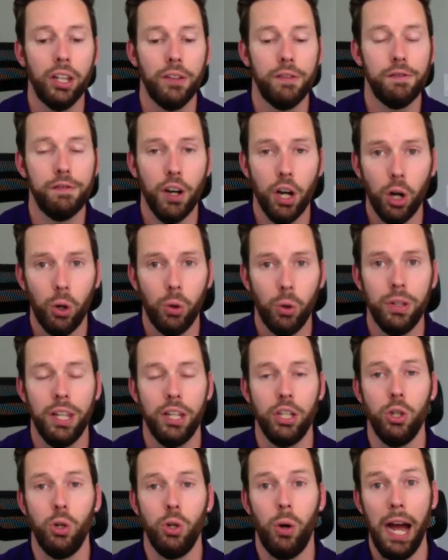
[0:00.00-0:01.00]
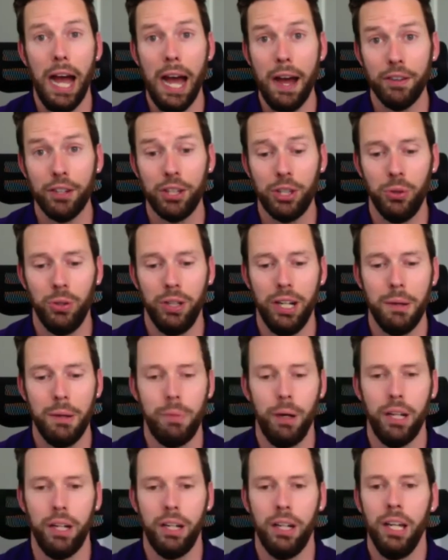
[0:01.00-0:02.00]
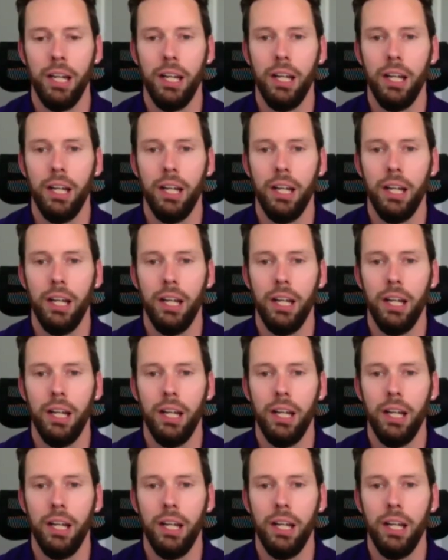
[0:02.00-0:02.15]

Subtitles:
phone that you don't have a Q&A button,